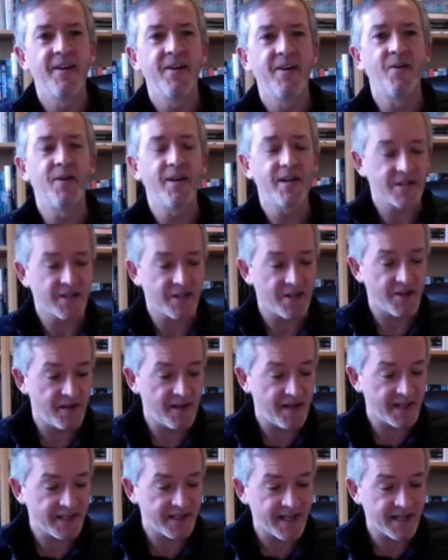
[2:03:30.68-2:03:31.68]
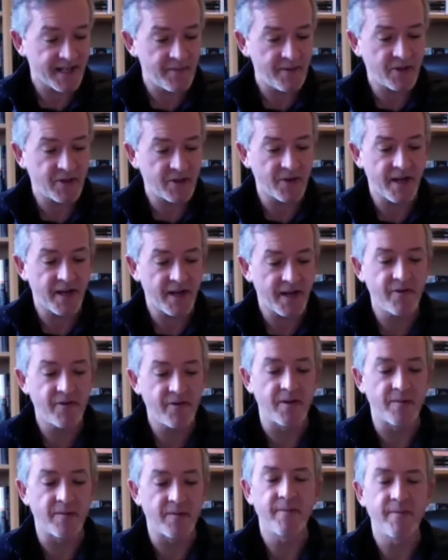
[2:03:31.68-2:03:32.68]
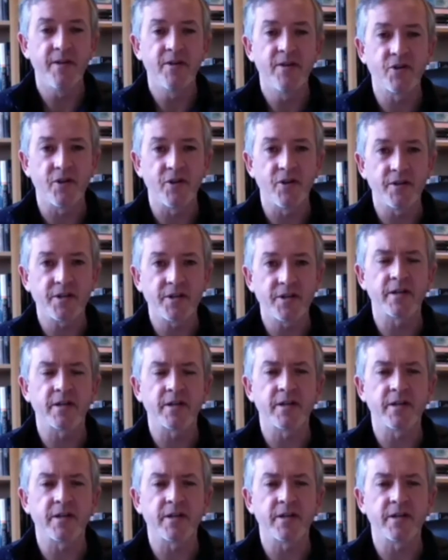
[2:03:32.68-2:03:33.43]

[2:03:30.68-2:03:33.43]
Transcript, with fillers: All right, so let's say we took that rhythm. It's